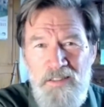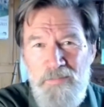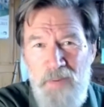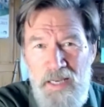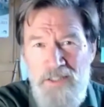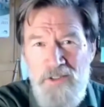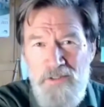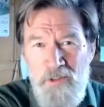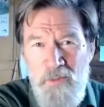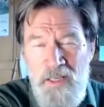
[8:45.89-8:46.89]
the patches
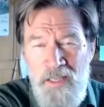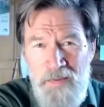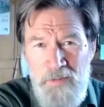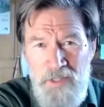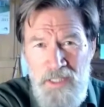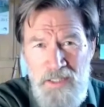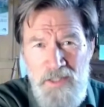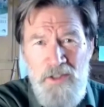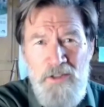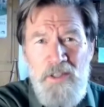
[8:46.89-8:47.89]
of remaining habitat
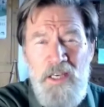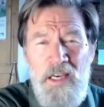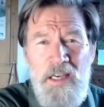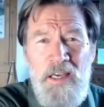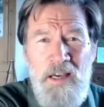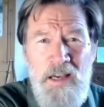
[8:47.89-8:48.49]
in the UK.